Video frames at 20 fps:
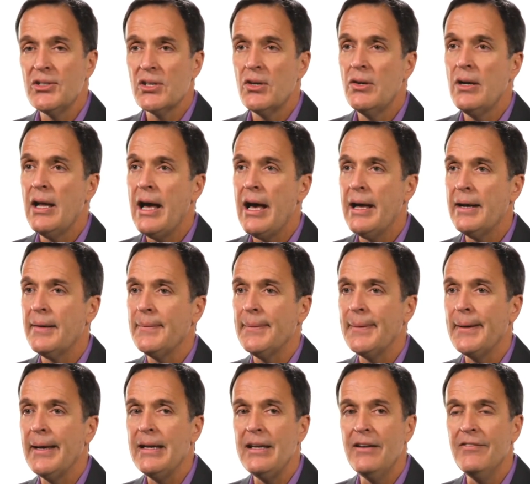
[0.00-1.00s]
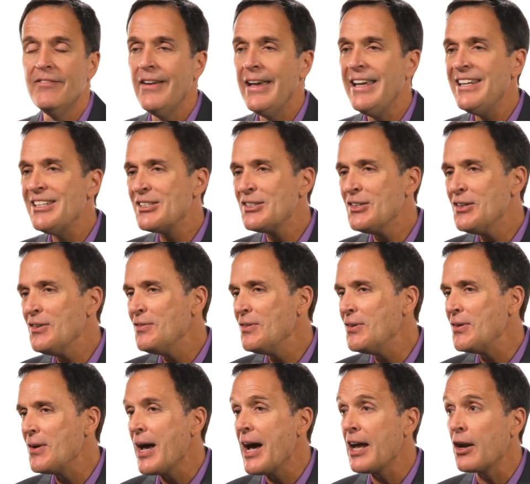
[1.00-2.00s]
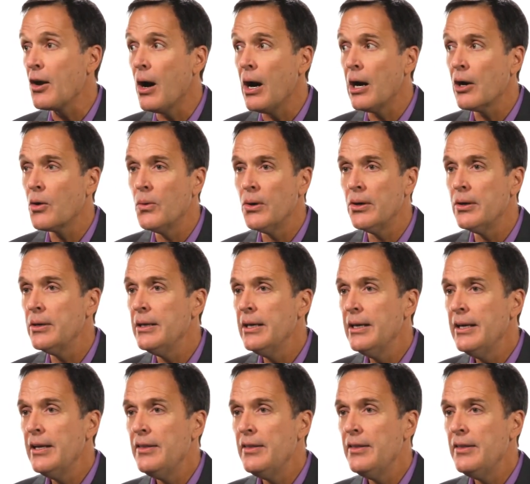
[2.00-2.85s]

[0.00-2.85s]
They're not uh, invasive, they're not awkward,